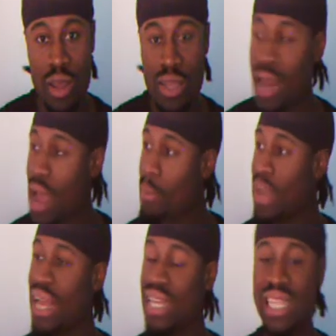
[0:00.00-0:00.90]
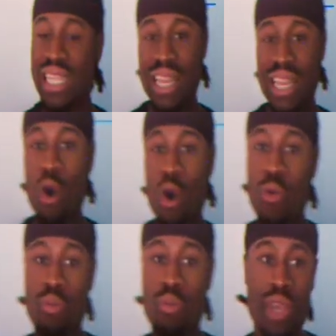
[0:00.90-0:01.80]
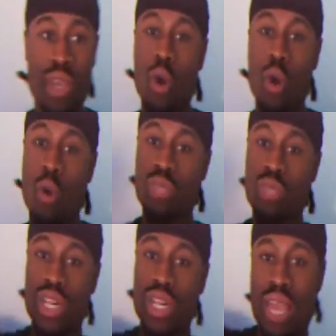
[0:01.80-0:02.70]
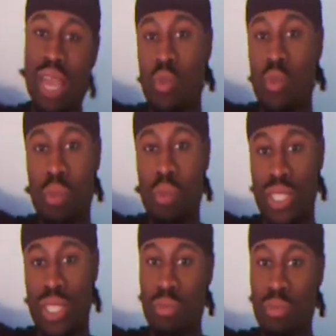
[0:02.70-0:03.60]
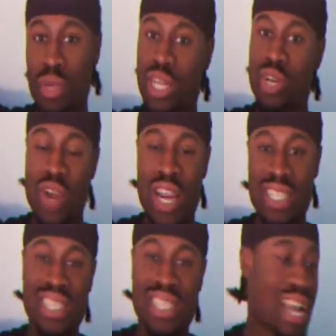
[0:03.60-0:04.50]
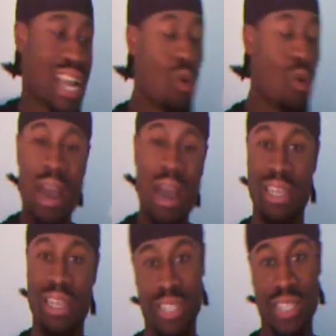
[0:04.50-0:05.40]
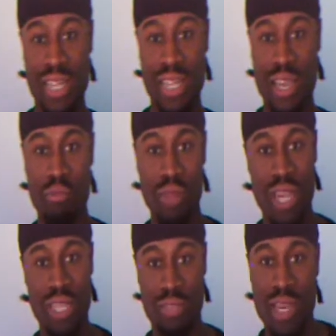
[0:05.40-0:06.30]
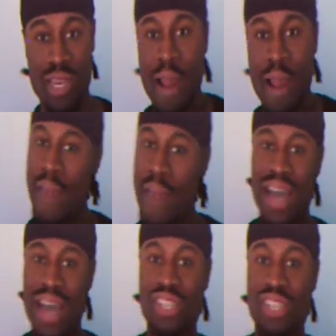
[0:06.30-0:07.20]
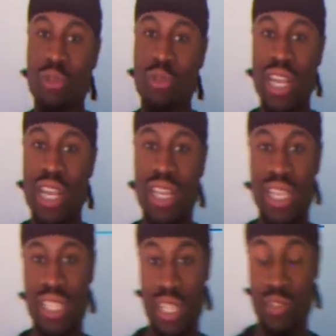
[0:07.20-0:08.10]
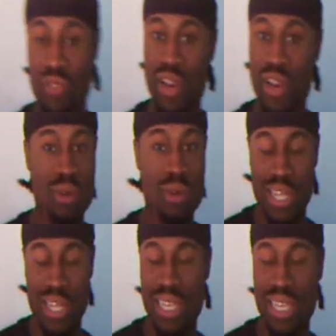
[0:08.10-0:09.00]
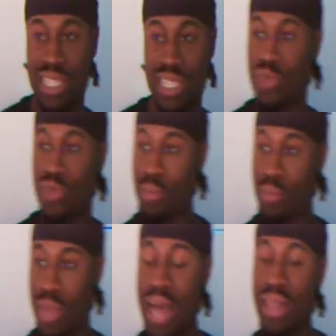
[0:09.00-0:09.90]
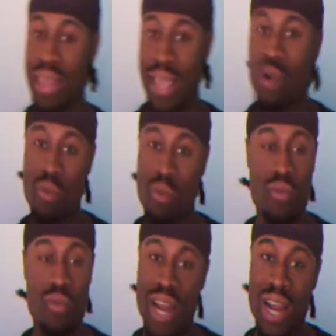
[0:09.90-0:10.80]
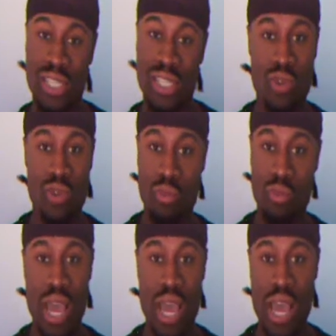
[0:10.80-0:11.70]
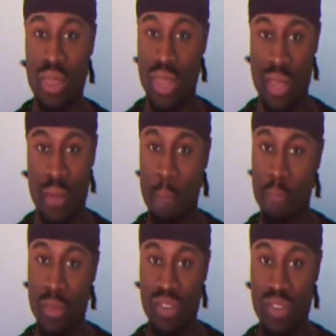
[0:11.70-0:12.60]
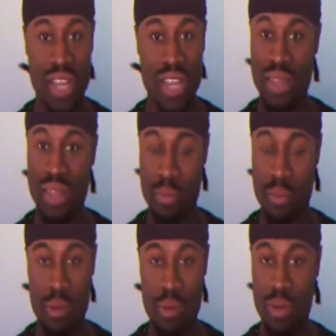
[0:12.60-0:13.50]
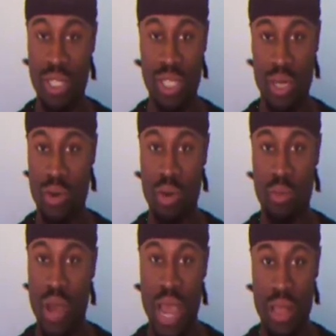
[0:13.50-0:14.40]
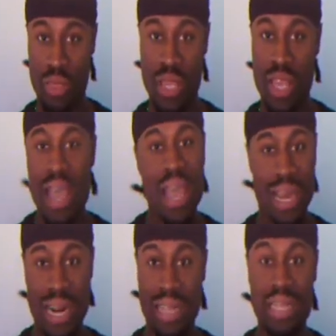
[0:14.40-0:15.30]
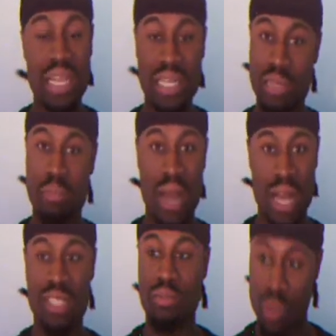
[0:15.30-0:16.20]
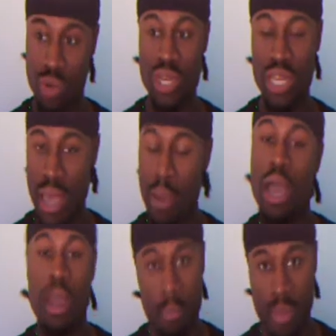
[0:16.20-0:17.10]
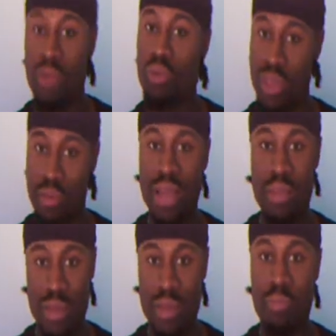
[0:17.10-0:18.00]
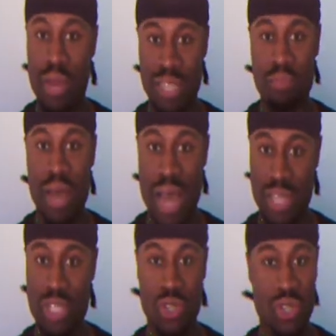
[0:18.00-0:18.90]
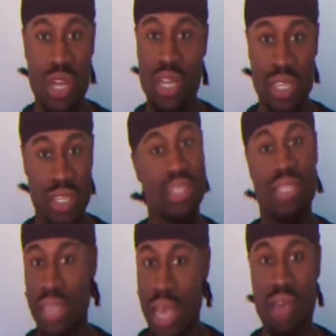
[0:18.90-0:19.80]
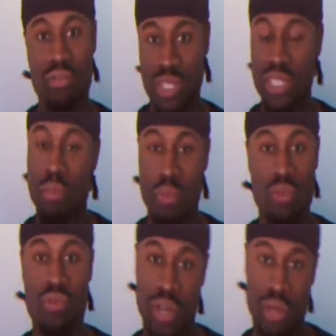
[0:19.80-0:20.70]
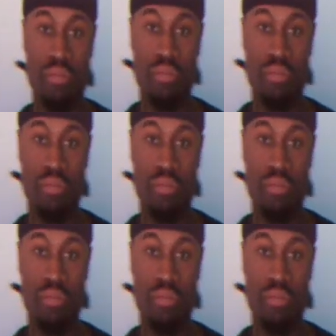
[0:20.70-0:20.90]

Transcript: You know what I mean? It's like people always want to label one person as being the greatest, and it's like nobody can take their place, man. And I just don't think that shit is fair. I don't think that shit's right, man. I think Kobe Bryant's an incredible athlete, just like I think Mayweather's an incredible athlete. And I think it's a possibility that Mayweather might be the best boxer to ever step in a ring.